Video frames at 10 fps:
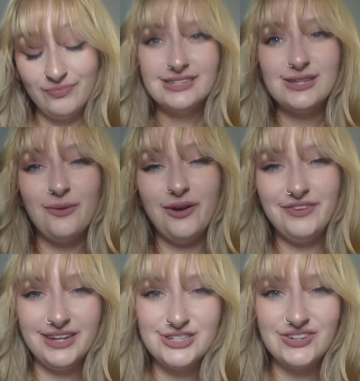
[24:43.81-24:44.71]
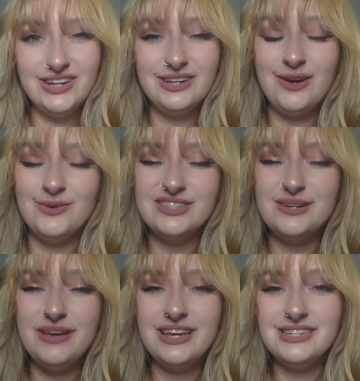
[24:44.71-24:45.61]
So Evangeline goes to
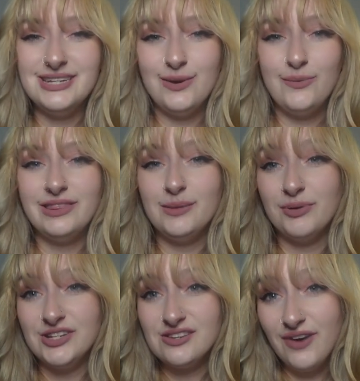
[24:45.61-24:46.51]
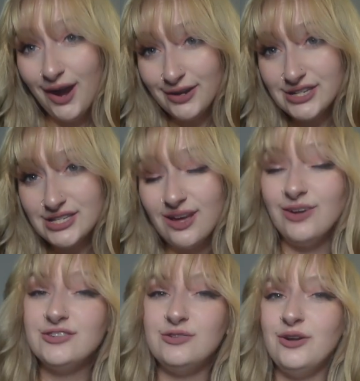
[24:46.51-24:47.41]
make a deal with the Prince of Hearts,
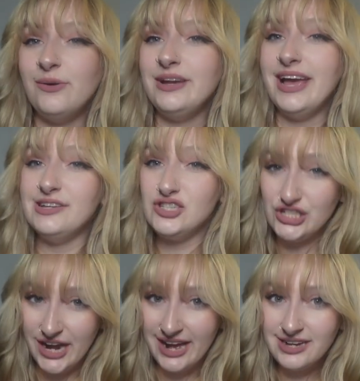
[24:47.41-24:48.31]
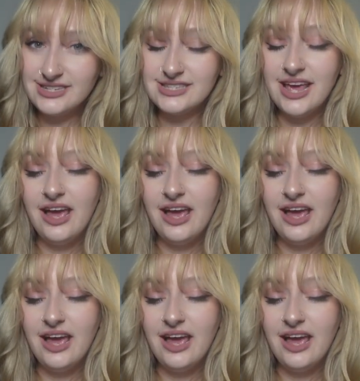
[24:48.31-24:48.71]
also known as Jax,